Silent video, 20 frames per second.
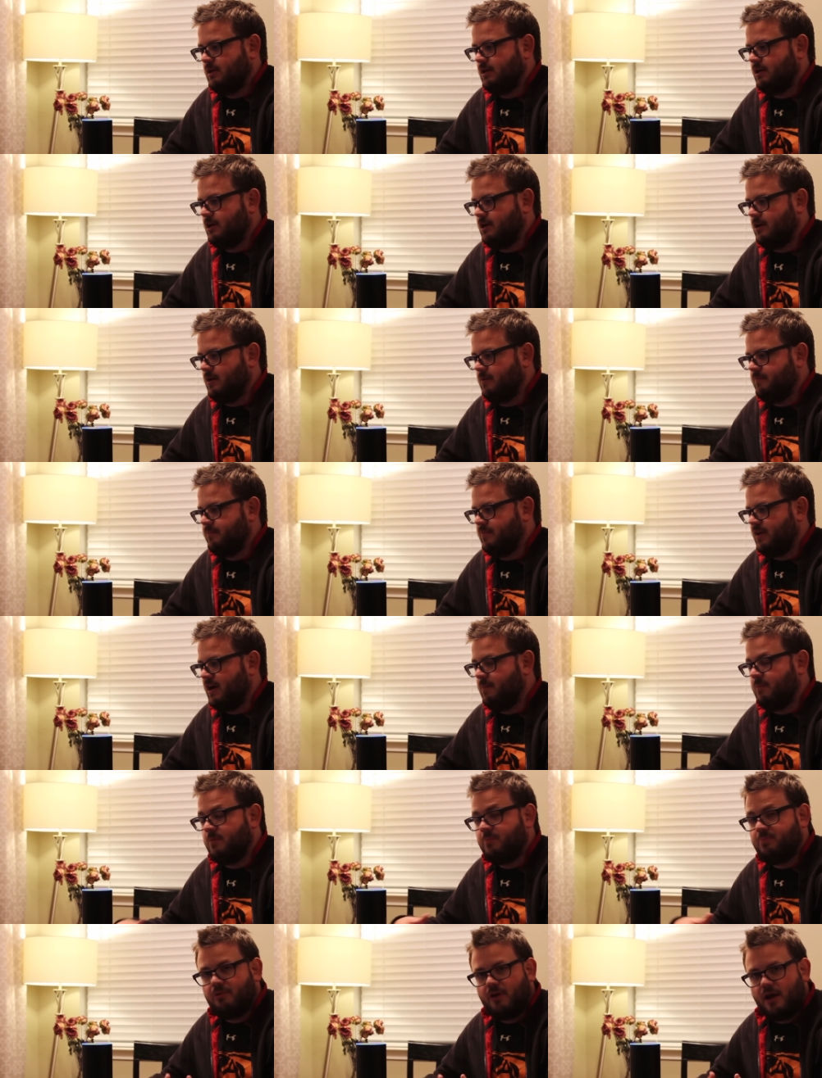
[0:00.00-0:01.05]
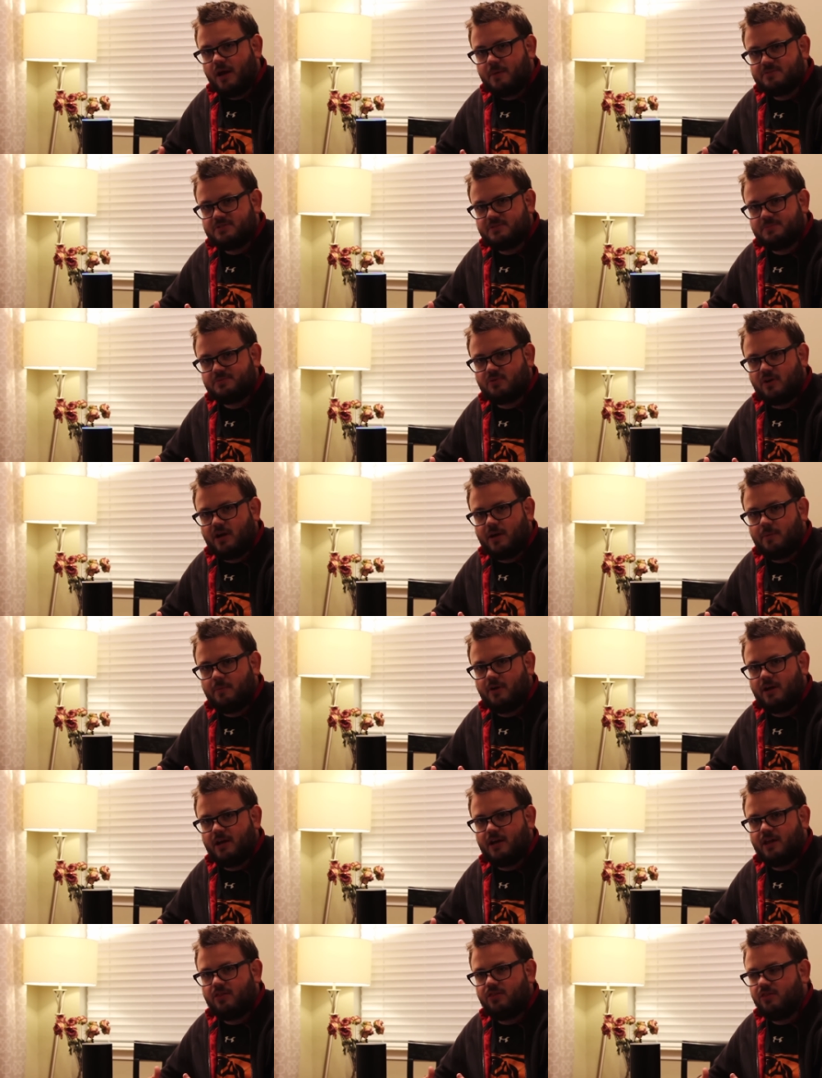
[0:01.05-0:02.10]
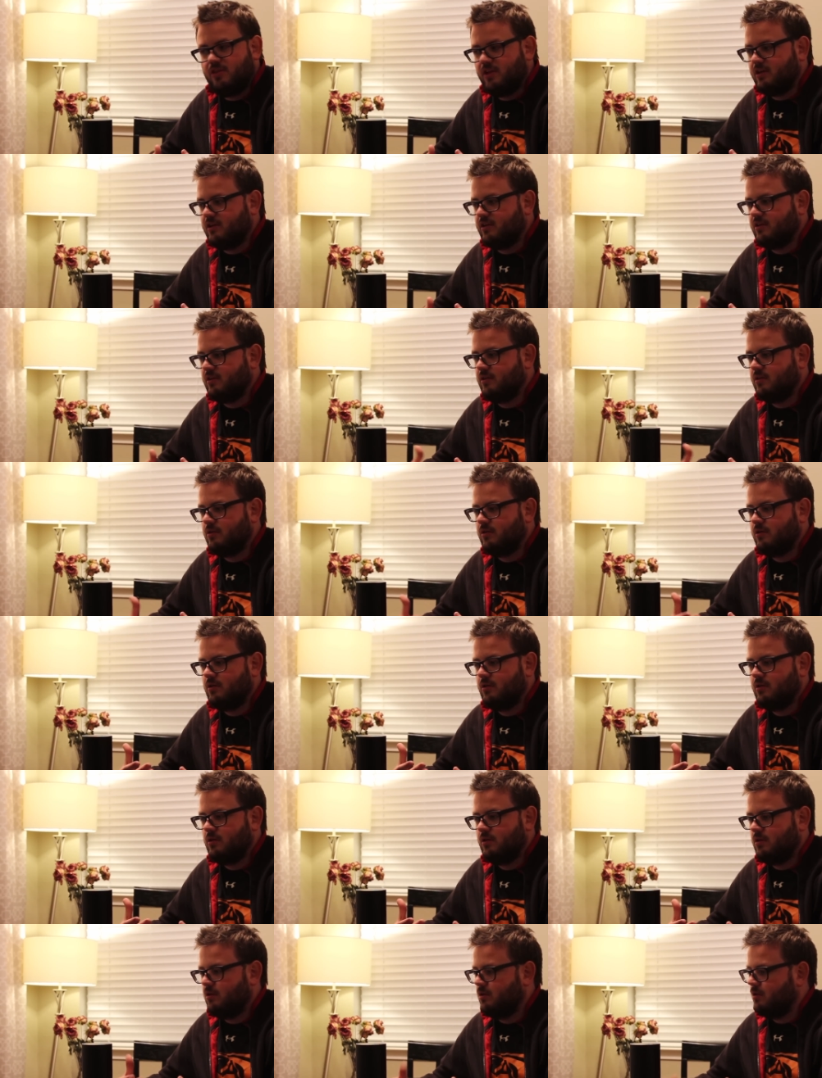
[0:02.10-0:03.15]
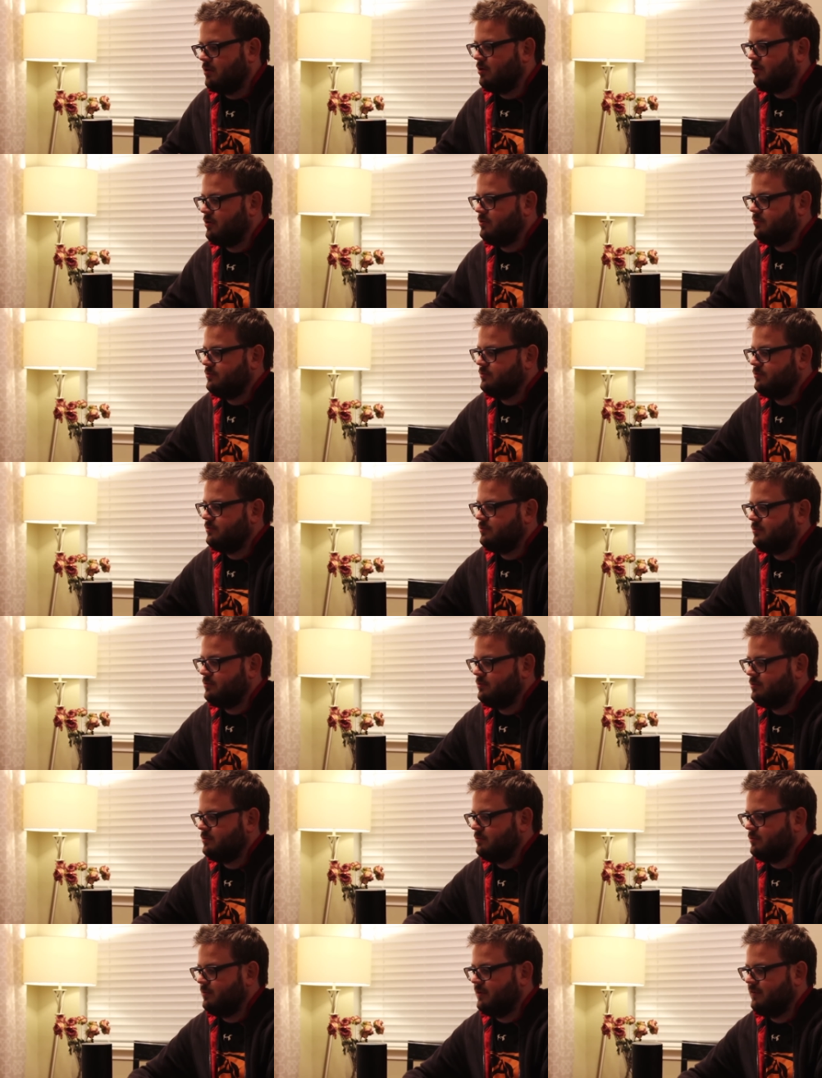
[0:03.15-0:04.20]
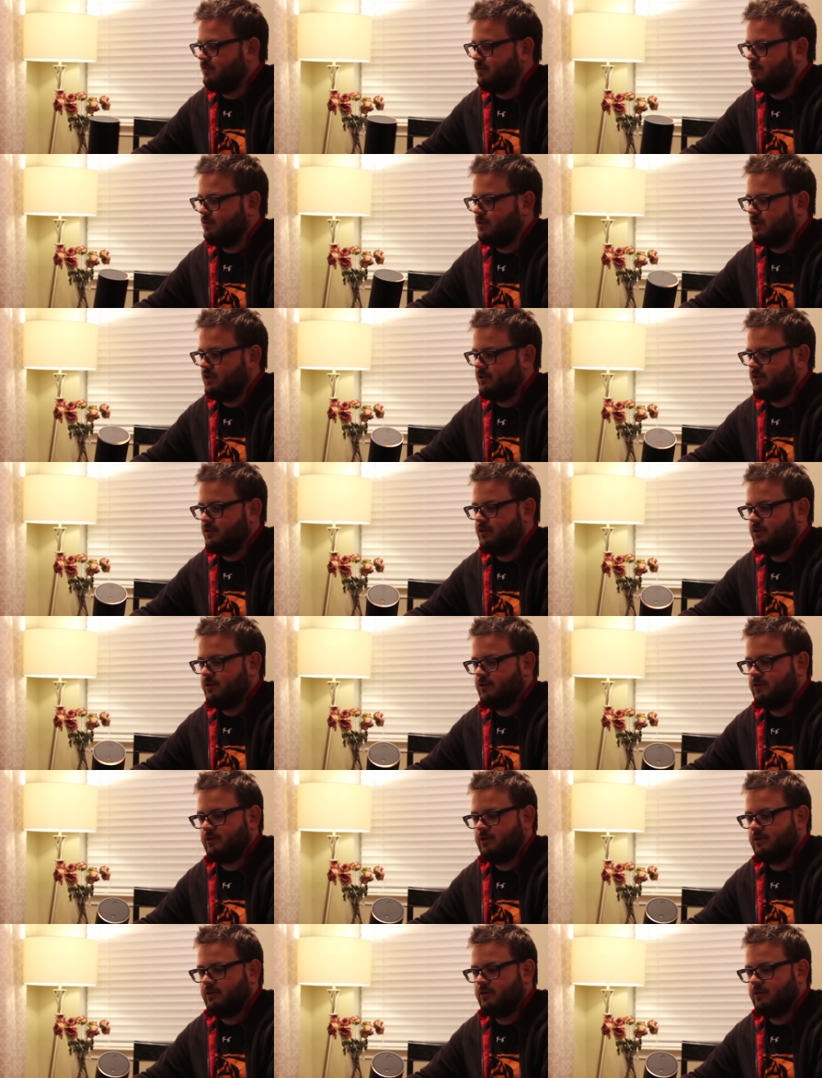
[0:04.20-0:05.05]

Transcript: Um, I'm a Prime subscriber, and I think, oh, we have a new color.